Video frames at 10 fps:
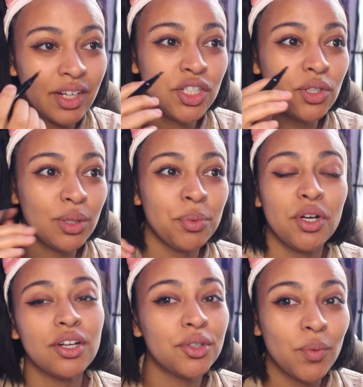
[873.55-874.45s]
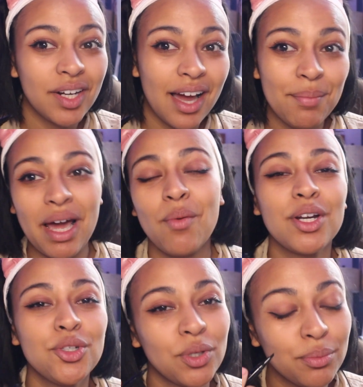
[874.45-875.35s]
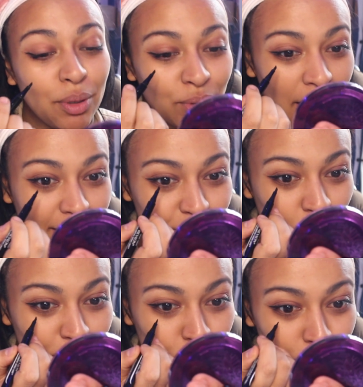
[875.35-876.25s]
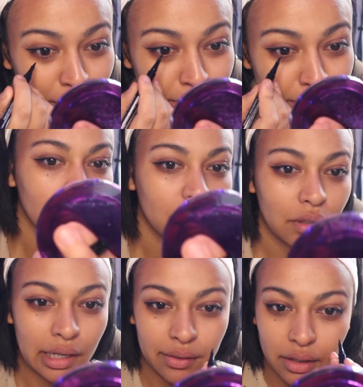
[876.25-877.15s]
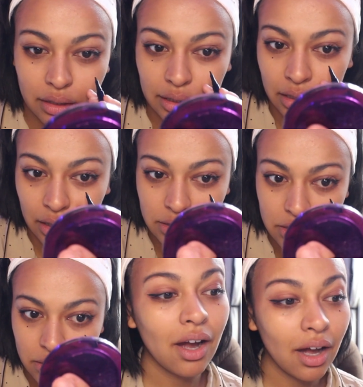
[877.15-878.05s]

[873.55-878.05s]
And she only put it under one eye, but I want to do it under both eyes. So I'm gonna do this and then like this.